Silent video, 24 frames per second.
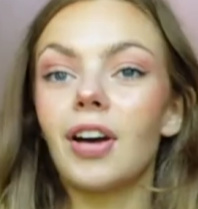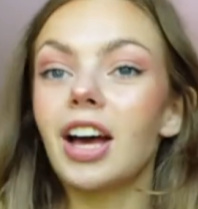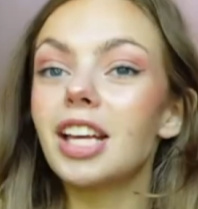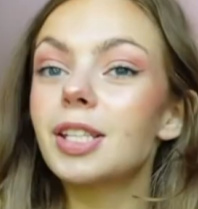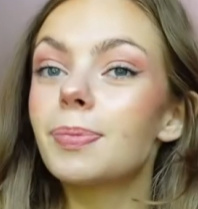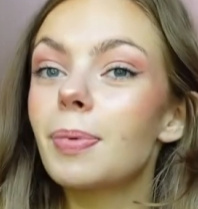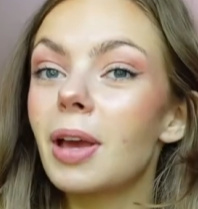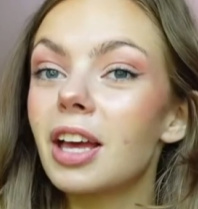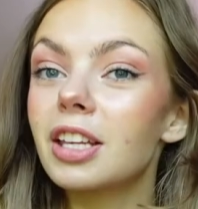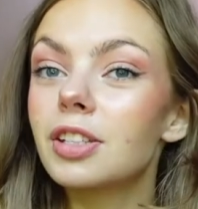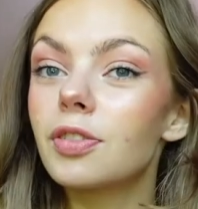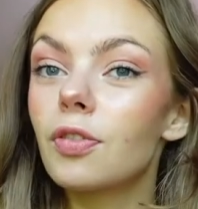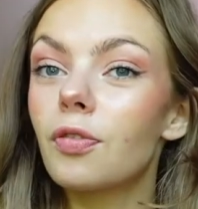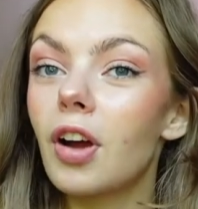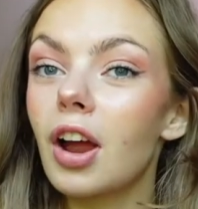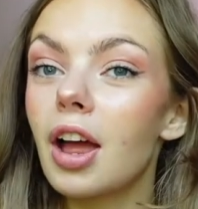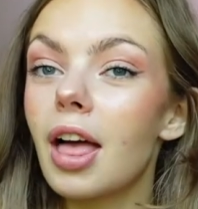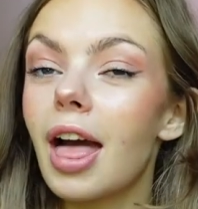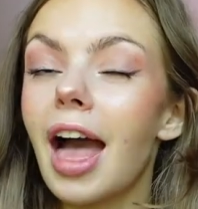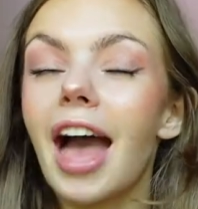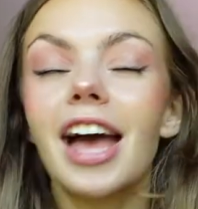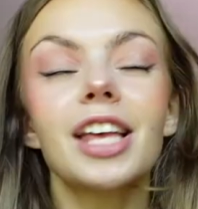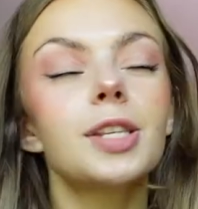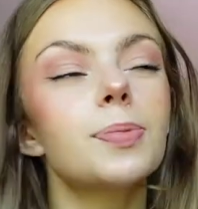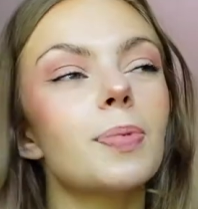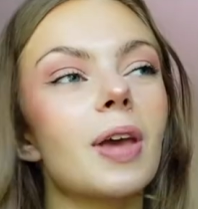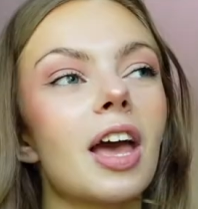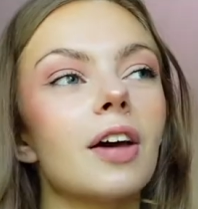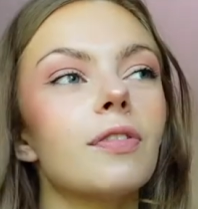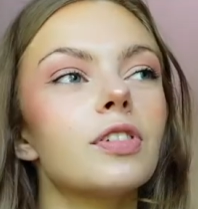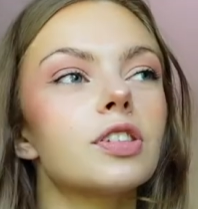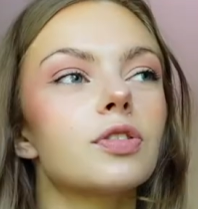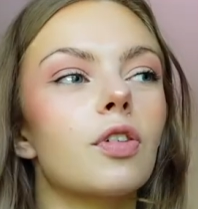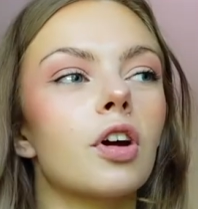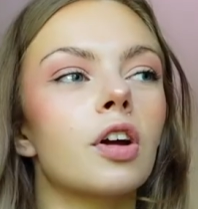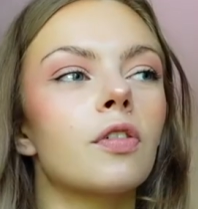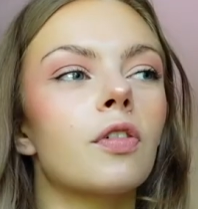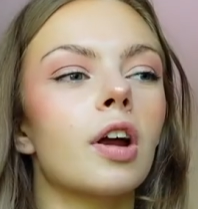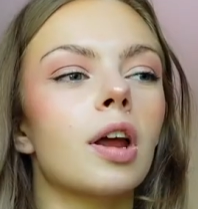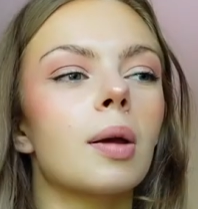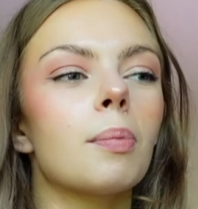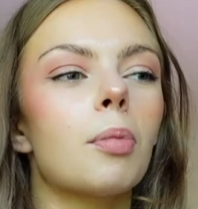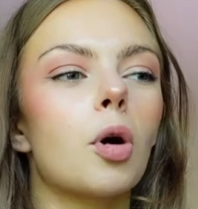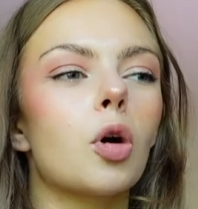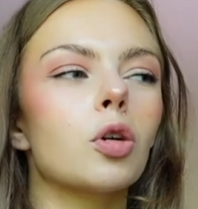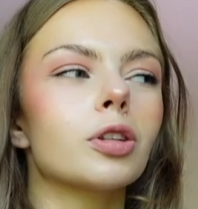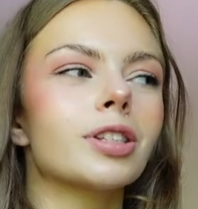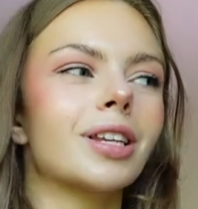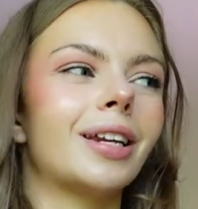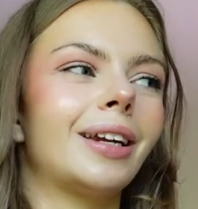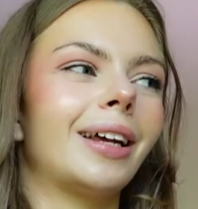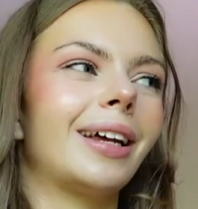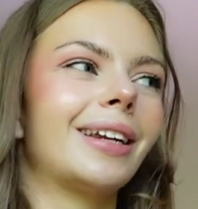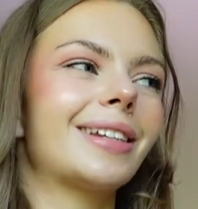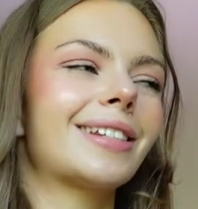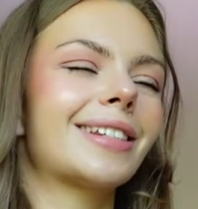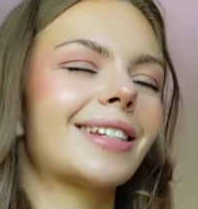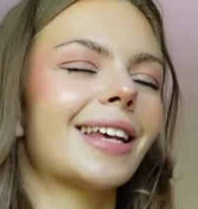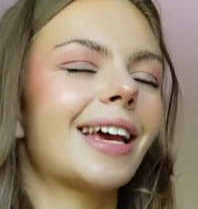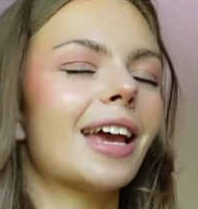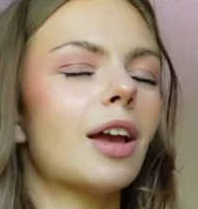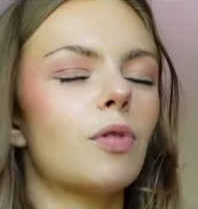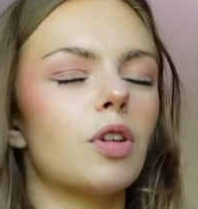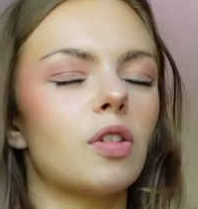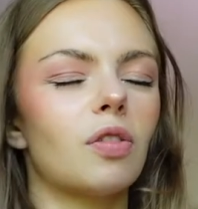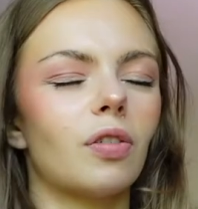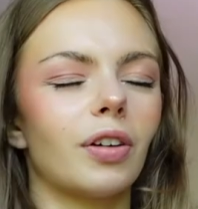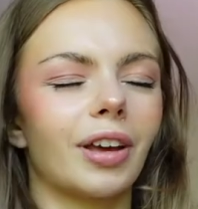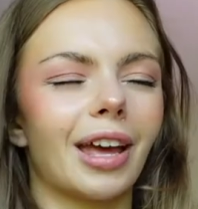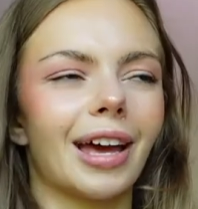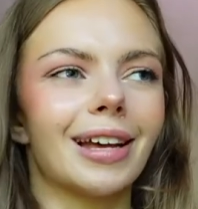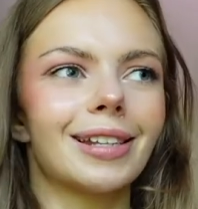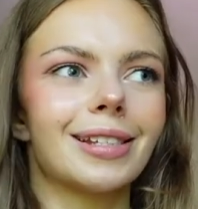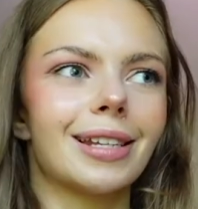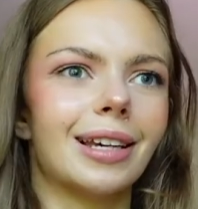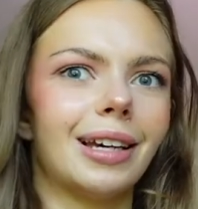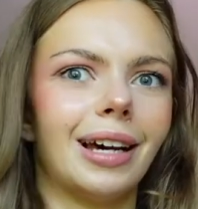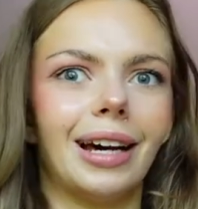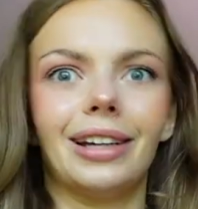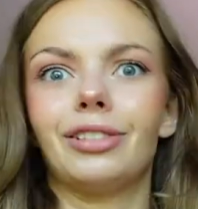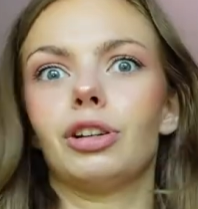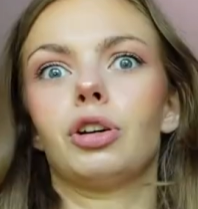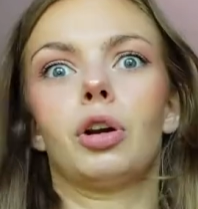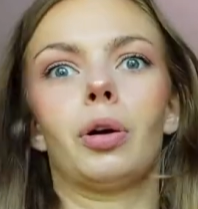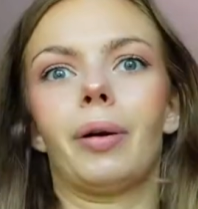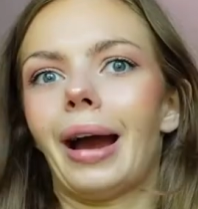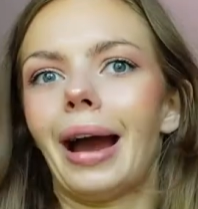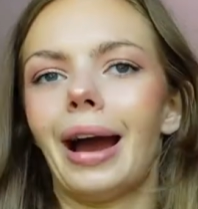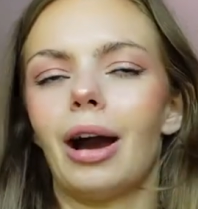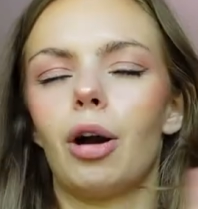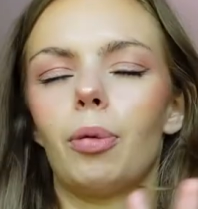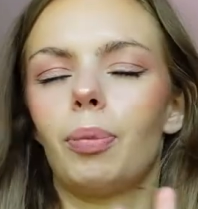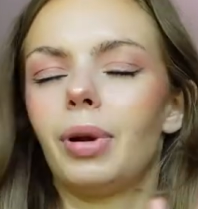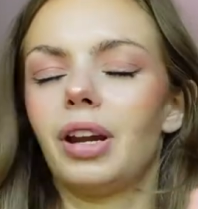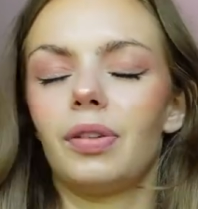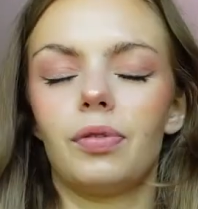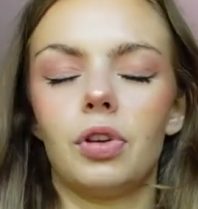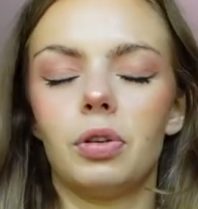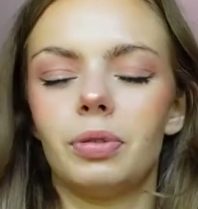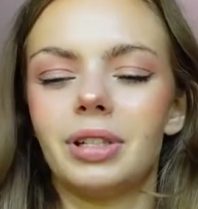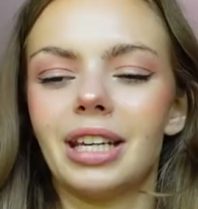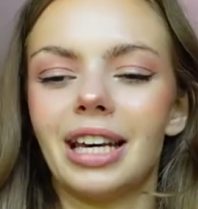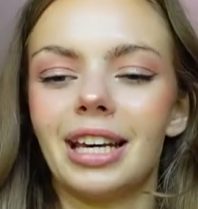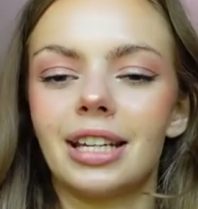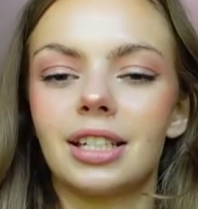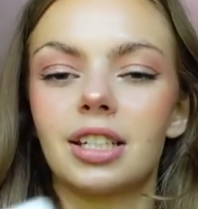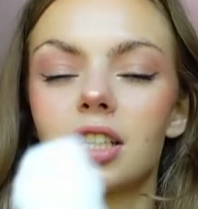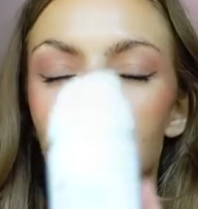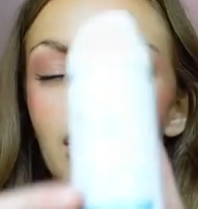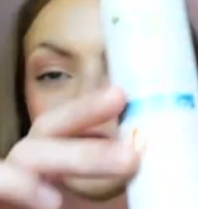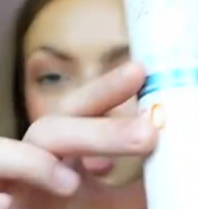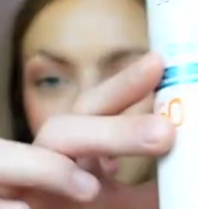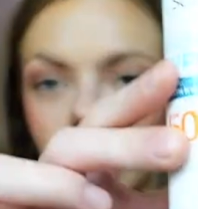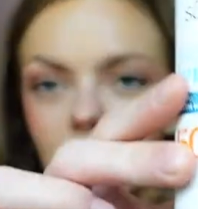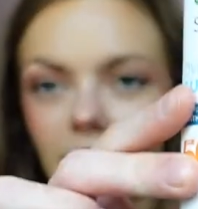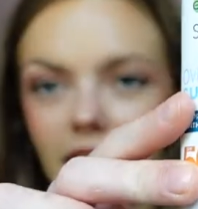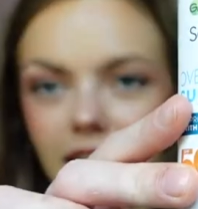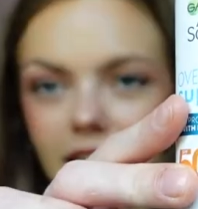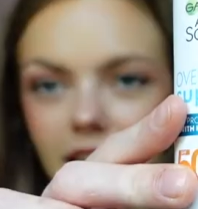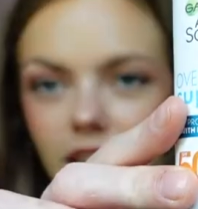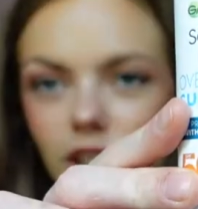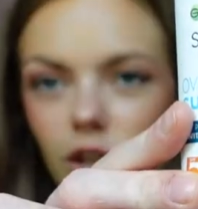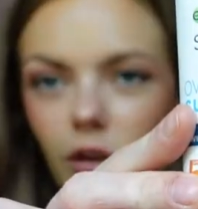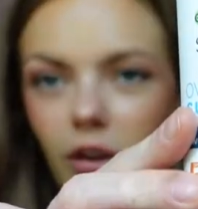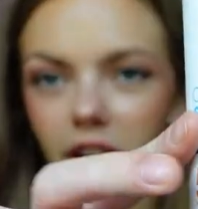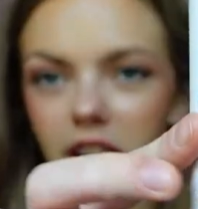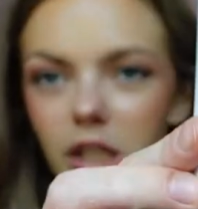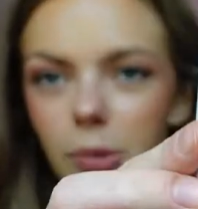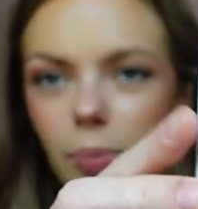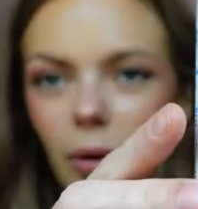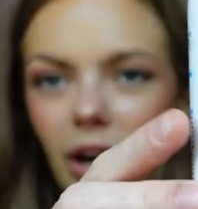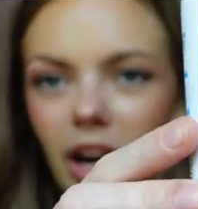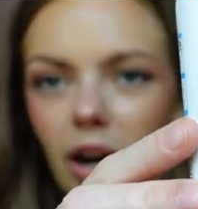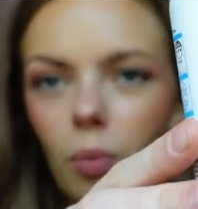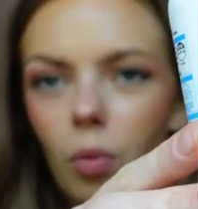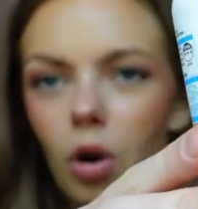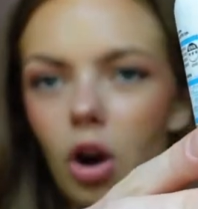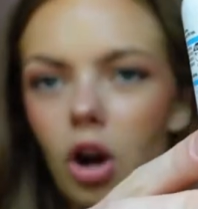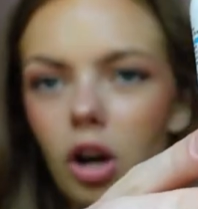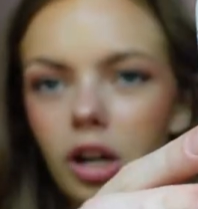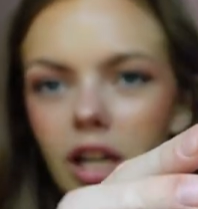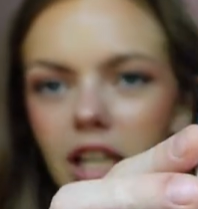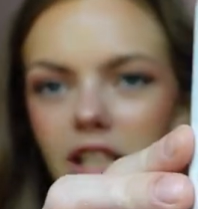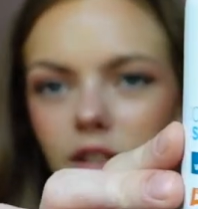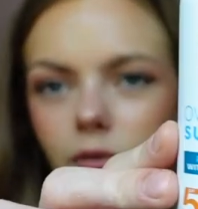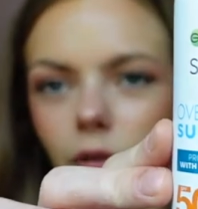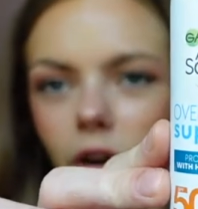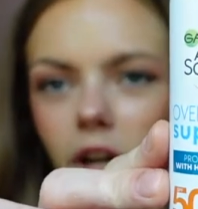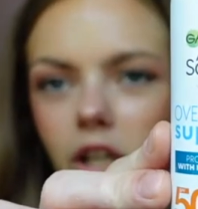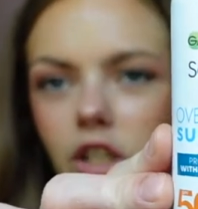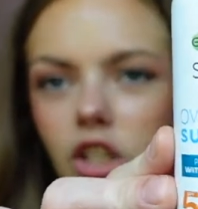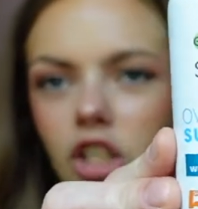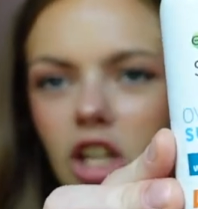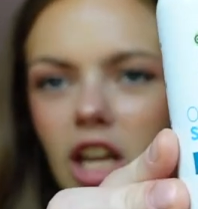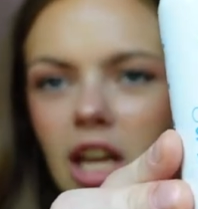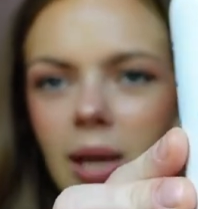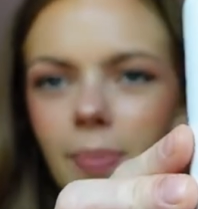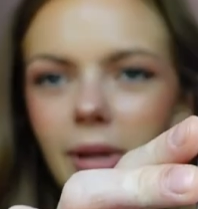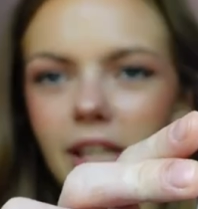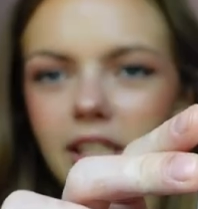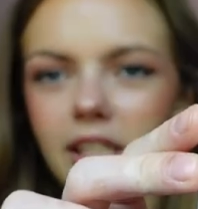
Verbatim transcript: SPF is very, very important, and say if you forget it, I don't know how, but if you did, this is a great spray on one. It's very cheap.